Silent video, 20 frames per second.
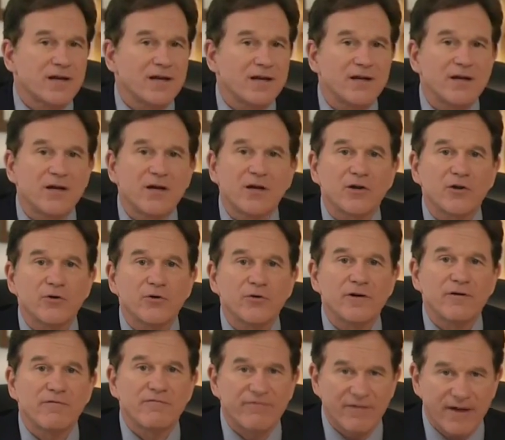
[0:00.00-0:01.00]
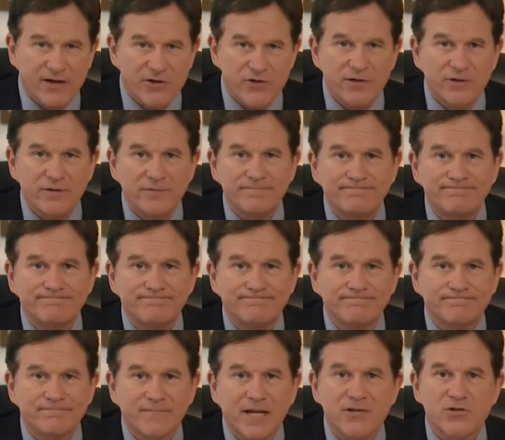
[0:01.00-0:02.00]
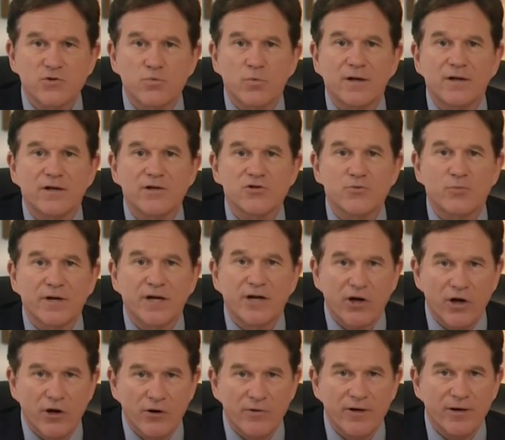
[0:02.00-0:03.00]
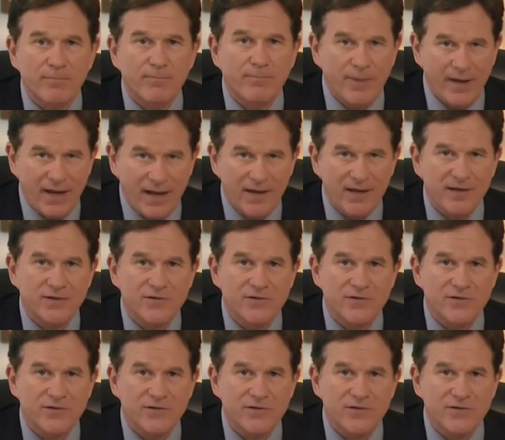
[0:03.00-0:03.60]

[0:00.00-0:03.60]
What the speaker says: can include infection as well as recurrent pain